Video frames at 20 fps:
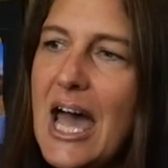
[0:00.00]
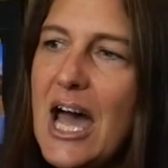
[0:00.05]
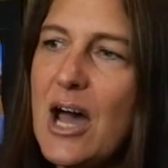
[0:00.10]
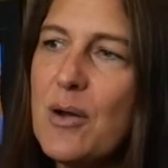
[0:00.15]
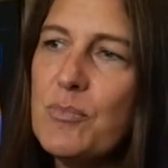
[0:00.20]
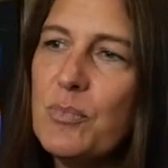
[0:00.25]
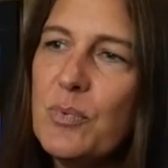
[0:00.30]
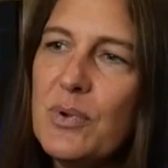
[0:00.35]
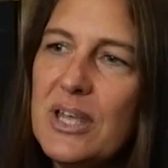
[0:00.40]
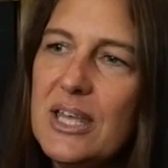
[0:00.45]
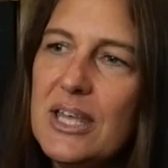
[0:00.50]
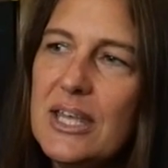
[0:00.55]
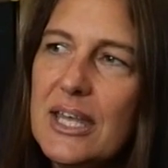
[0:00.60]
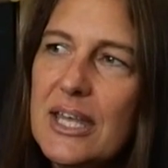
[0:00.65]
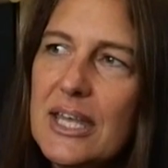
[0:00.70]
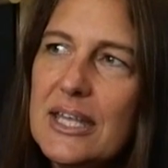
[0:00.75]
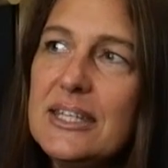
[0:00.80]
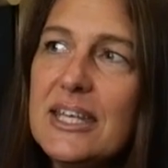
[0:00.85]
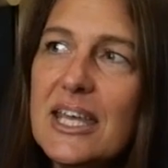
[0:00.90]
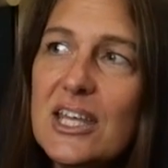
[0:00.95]

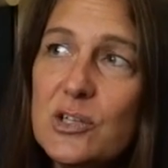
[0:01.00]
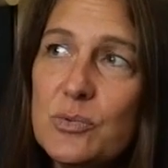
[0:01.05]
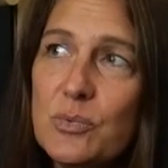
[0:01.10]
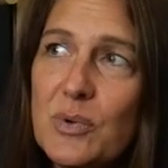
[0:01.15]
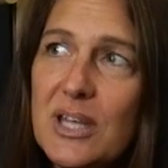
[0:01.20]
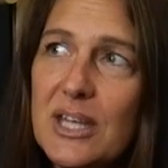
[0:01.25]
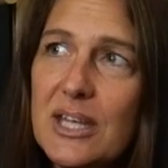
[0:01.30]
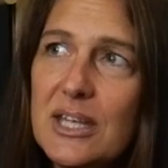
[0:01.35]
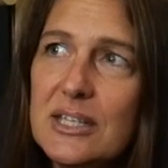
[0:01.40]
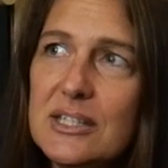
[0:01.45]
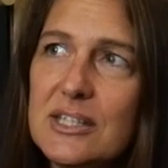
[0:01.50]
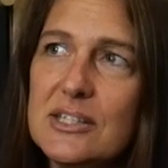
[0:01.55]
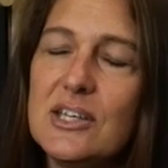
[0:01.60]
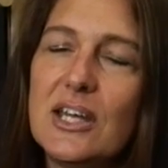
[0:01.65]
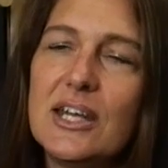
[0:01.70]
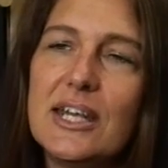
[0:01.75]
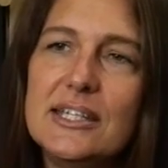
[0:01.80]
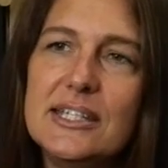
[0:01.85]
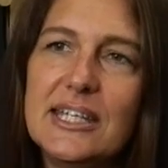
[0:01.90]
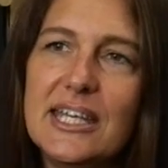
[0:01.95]
In the end, we
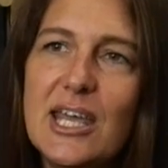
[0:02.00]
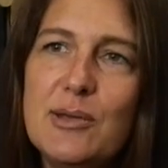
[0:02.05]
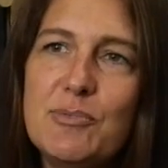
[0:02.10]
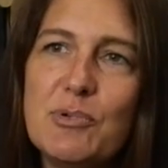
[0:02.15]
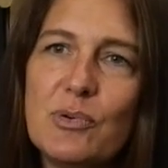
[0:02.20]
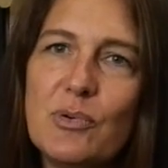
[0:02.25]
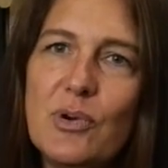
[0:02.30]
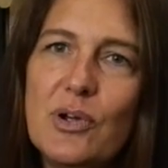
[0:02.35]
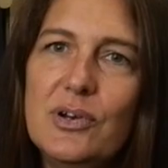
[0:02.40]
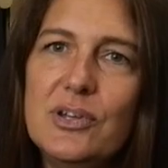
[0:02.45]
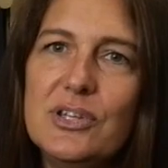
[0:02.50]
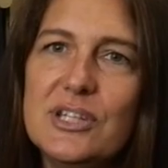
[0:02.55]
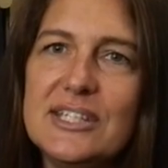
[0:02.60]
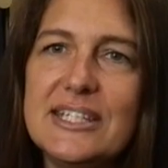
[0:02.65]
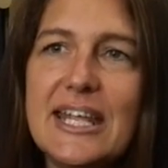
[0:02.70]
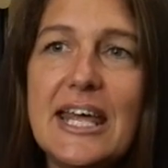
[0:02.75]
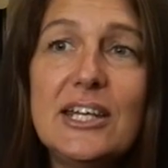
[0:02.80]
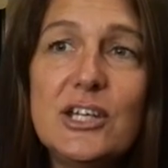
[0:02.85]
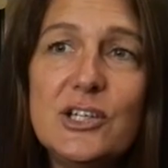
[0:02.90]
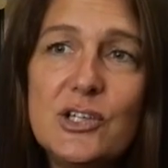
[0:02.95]
decided to keep her on the
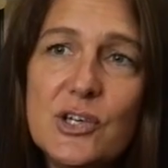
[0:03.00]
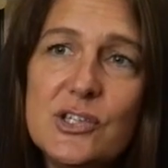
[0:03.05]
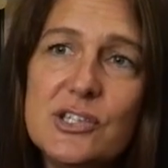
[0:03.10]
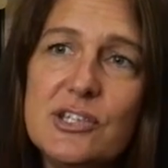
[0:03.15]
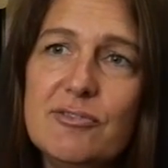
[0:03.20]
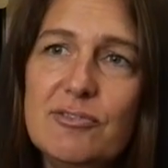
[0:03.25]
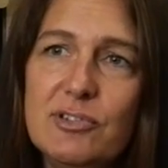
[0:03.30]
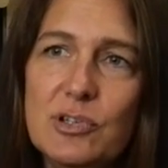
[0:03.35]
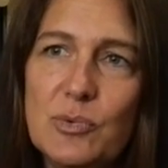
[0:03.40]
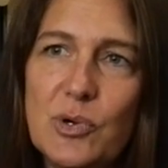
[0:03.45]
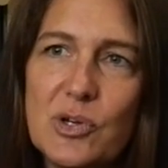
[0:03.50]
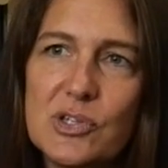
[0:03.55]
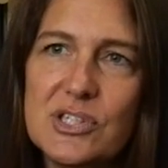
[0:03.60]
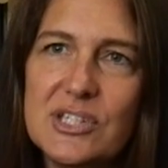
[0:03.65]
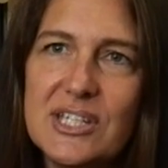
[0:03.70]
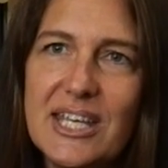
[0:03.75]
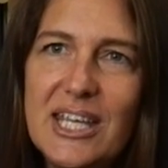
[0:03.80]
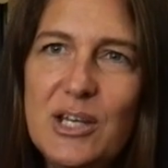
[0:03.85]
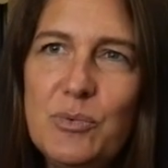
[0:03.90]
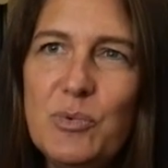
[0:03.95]
standard dose of
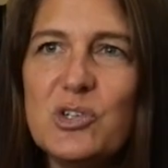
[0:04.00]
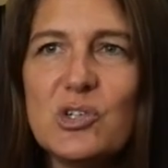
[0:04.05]
fluoxetine,